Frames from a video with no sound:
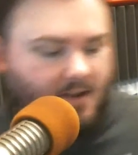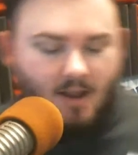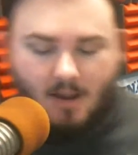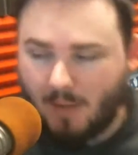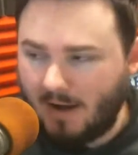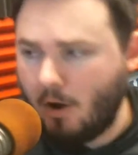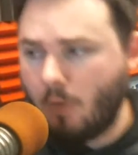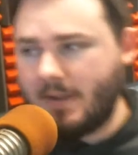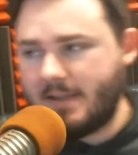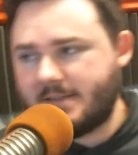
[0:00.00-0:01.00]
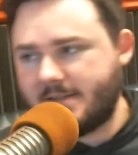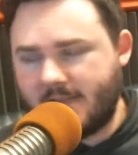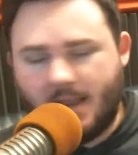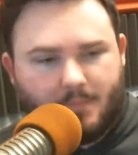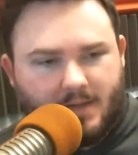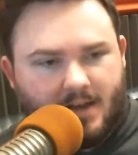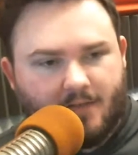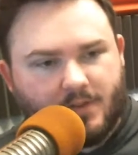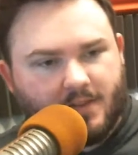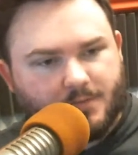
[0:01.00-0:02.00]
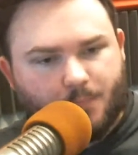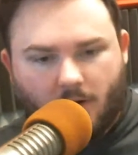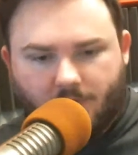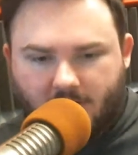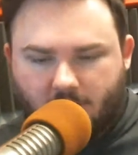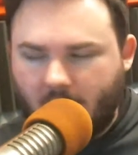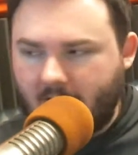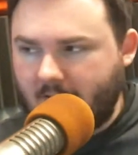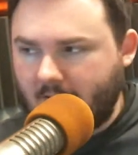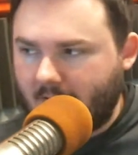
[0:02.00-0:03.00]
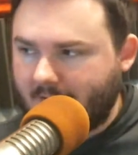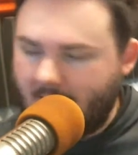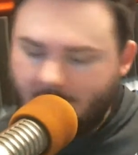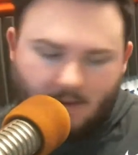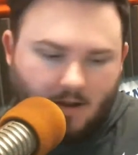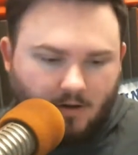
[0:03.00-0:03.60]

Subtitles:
And by no means does that mean everything's perfect or anything like that.